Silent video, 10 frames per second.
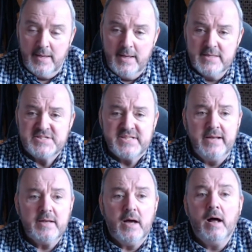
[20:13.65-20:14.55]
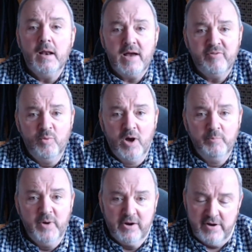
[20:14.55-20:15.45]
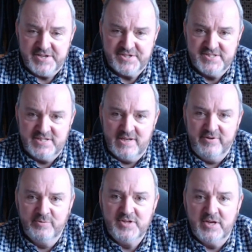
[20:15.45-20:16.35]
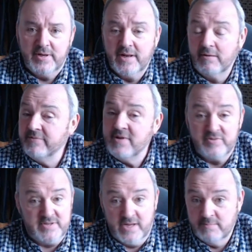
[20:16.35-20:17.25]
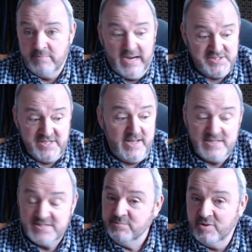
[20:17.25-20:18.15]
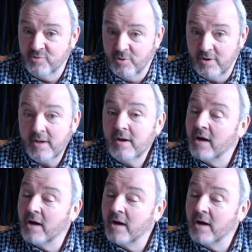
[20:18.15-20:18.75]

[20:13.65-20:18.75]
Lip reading: Ian said, "I'll have a word with Chris and see if he'll do it." Now, I've never done magazine editing before.